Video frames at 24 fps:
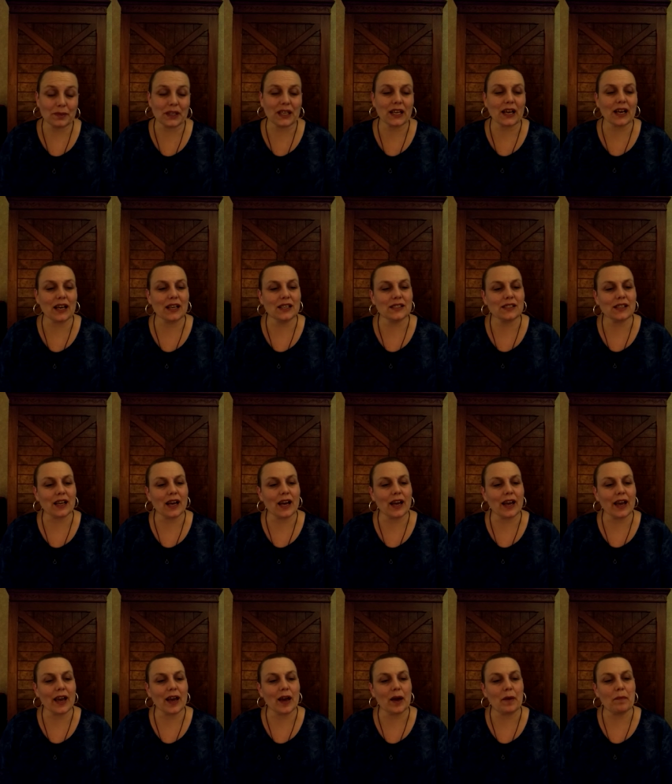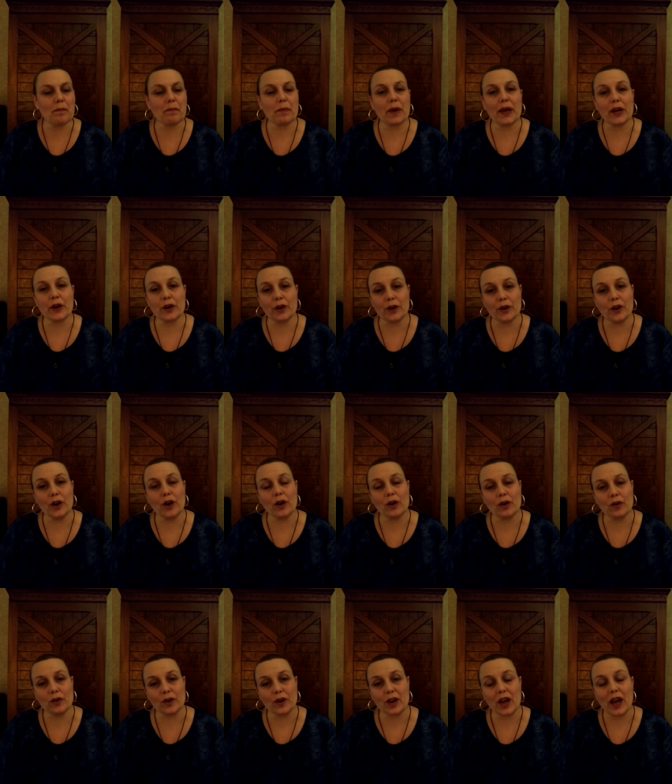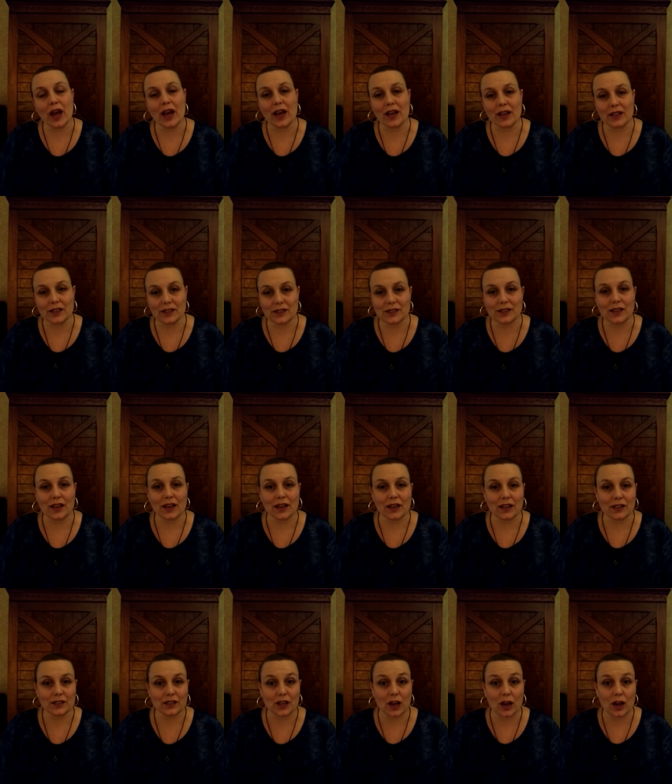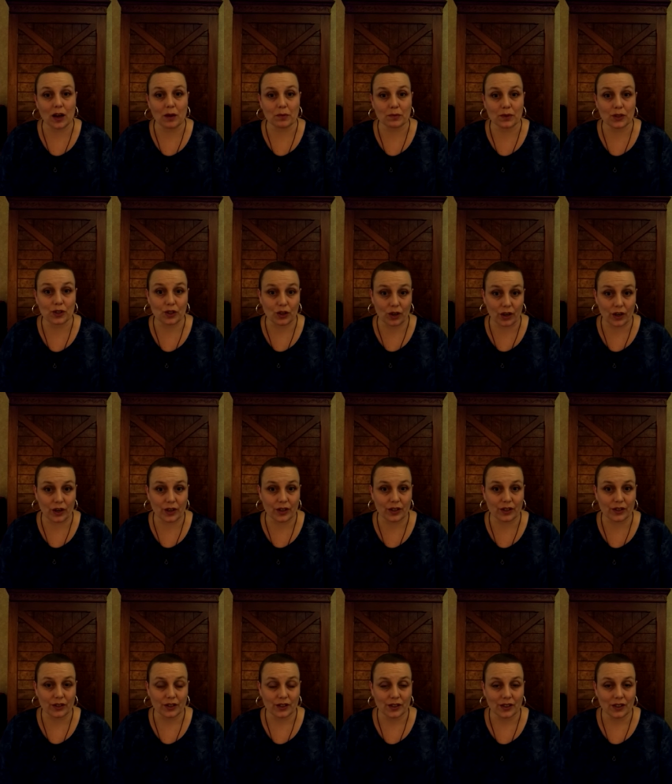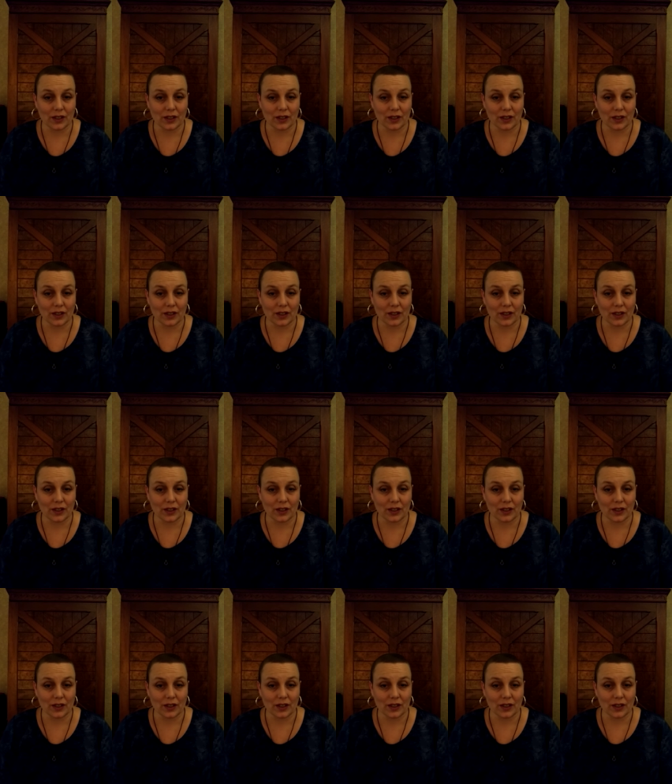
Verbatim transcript: Because I am better known as uh, Tom's daughter.